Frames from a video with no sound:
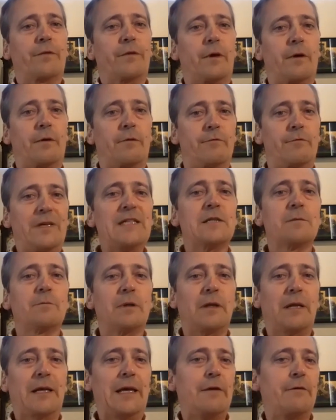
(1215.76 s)

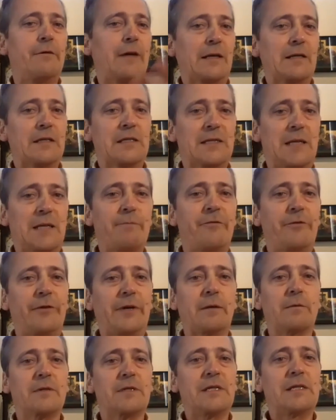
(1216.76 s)
reasonable hearing in some
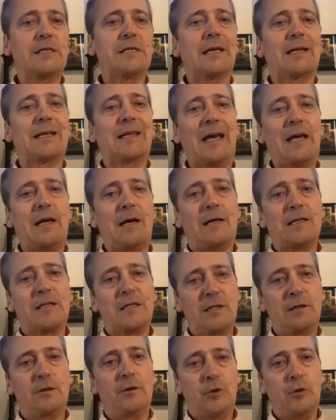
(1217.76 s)
frequencies that are
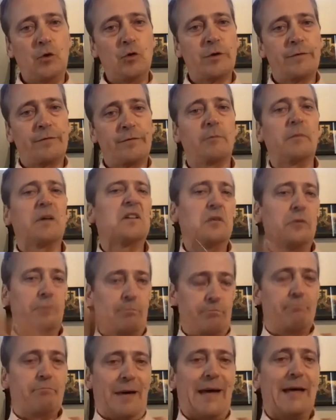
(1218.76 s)
still useful, but you're
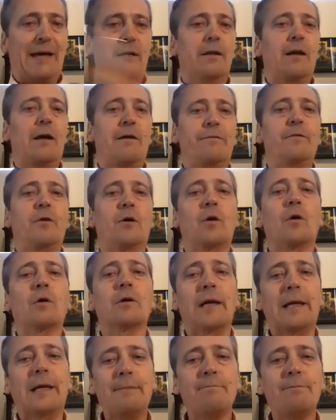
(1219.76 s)
bad enough for
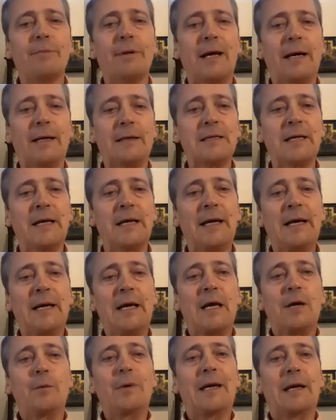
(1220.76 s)
cochlear implant,
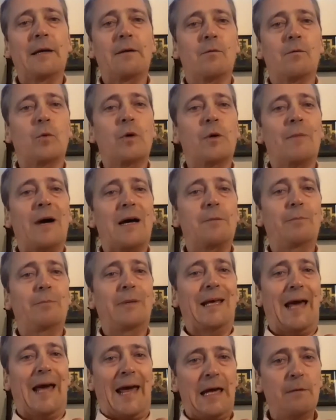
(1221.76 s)
we might
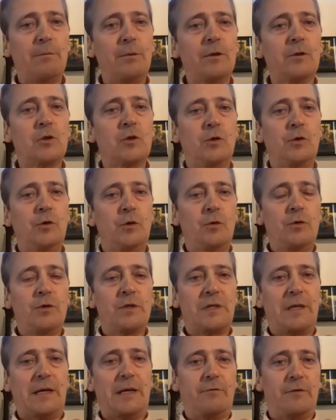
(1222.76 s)
be able to
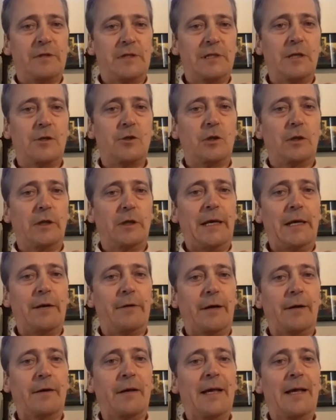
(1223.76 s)
use that residual
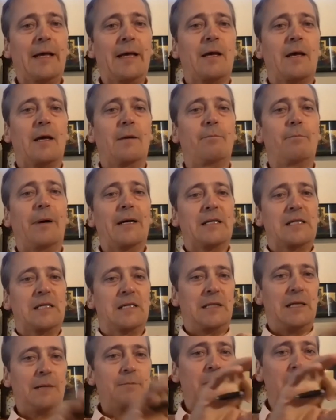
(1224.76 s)
hearing by
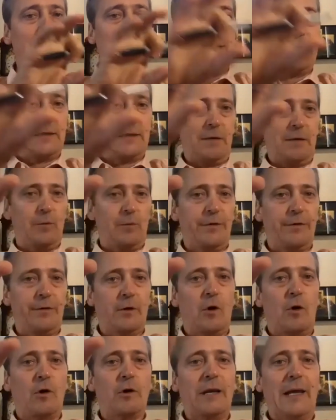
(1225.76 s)
stimulating with a
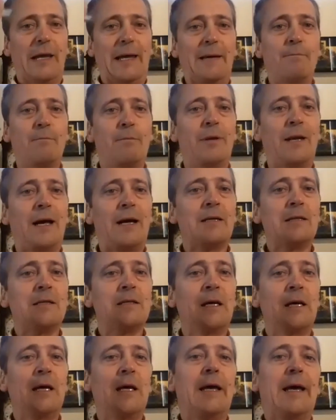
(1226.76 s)
cochlear implant,
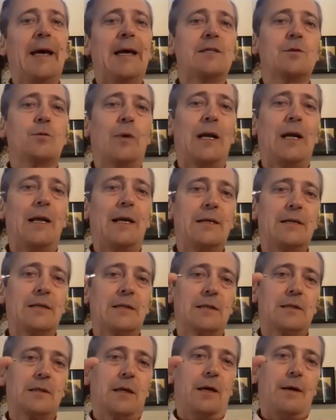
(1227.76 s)
as well
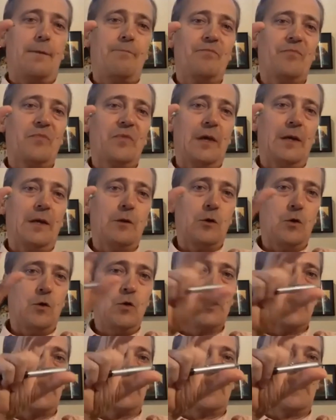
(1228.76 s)
as then
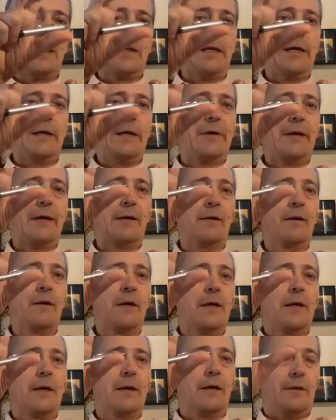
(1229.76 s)
using that hearing,
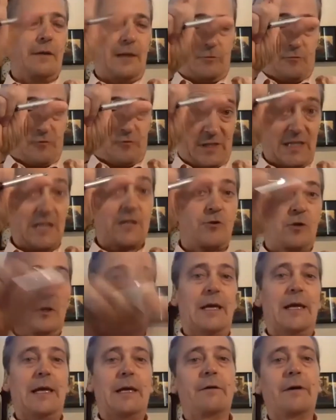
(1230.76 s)
the
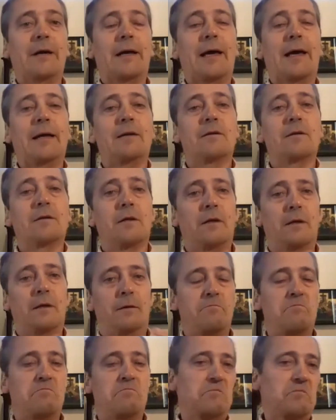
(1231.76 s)
residual hearing,
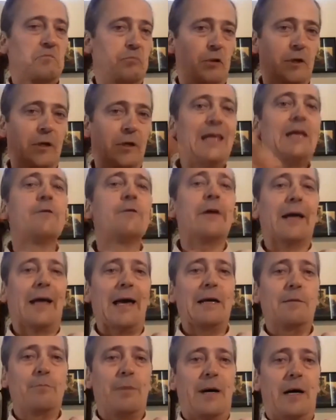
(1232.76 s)
and put a hearing
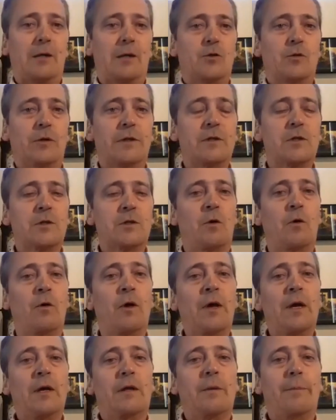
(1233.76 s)
aid part to it. So
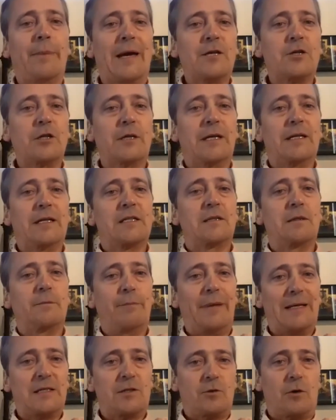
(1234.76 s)
the patient gets the
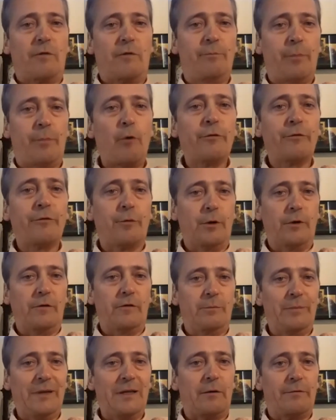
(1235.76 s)
best of both worlds,
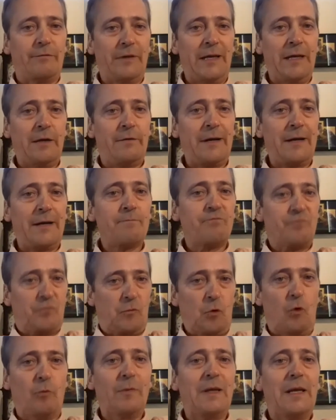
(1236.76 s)
a bit of hearing,
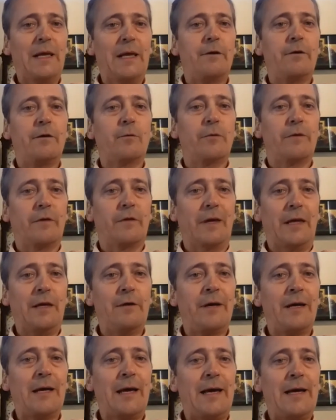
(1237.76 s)
normal hearing with a
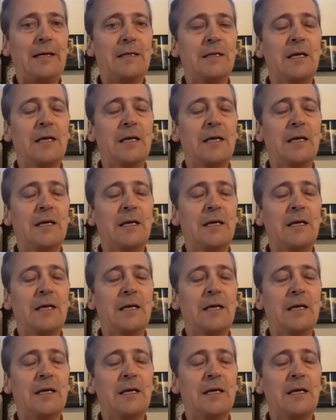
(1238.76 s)
hearing aid,